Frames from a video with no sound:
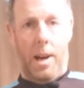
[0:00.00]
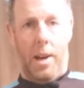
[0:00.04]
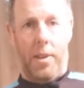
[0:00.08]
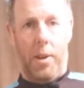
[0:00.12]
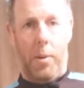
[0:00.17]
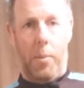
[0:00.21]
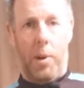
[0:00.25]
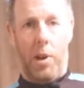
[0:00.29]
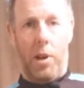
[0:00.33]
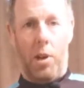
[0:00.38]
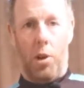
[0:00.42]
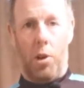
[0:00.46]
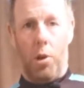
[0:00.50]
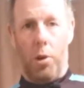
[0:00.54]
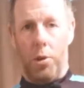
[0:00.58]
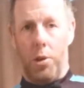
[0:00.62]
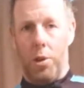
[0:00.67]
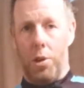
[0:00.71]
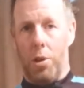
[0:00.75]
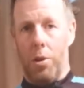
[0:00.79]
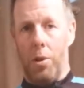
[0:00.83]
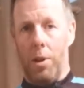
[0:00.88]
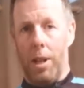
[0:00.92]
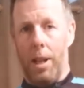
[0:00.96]
I think we can cut
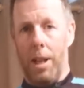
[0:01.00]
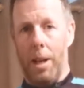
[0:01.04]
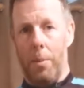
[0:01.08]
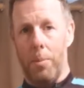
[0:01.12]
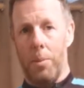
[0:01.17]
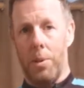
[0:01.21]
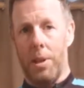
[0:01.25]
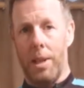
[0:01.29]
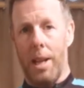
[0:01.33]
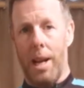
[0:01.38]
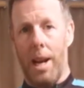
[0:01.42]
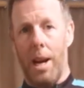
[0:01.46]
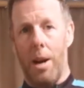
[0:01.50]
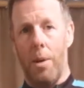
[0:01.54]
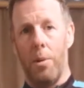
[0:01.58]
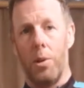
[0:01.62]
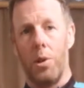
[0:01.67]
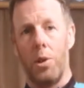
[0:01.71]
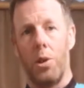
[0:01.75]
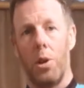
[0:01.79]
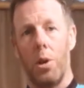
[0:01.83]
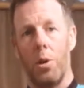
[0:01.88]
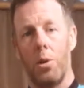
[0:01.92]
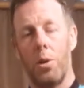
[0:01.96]
to some clips now
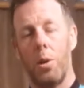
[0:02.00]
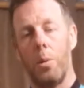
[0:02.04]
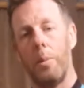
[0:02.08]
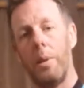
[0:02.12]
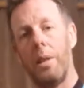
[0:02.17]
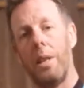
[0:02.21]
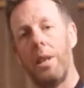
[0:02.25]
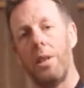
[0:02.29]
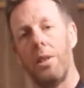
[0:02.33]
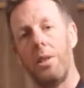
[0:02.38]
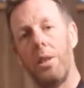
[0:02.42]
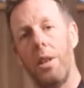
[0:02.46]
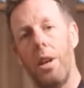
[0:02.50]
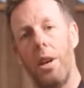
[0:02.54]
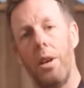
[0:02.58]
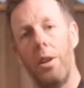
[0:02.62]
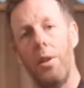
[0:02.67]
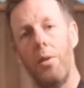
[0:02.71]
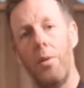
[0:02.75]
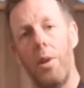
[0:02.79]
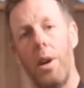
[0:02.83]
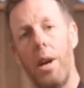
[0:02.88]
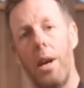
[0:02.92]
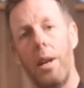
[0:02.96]
and show some of the
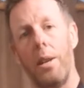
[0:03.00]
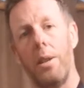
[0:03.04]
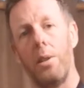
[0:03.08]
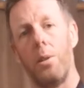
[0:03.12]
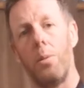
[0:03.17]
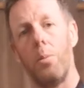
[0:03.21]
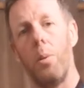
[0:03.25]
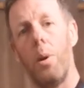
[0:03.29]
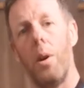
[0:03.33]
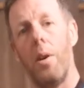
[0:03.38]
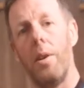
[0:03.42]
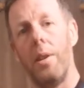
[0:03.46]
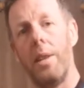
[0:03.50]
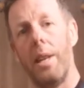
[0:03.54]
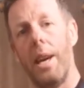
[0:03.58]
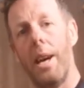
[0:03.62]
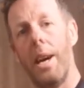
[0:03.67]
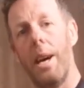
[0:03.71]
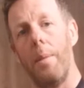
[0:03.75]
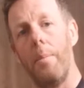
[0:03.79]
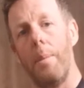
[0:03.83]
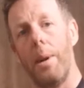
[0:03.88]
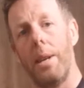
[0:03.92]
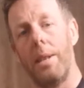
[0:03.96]
Astana riders wearing the
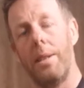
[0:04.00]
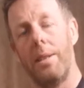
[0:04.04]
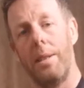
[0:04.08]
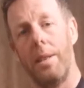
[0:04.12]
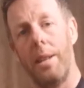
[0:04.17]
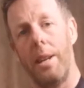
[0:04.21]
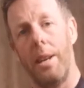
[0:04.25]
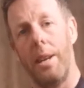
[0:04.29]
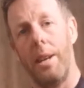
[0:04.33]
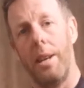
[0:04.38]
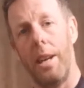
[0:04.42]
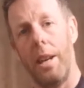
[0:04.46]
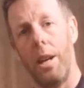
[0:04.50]
Air Master,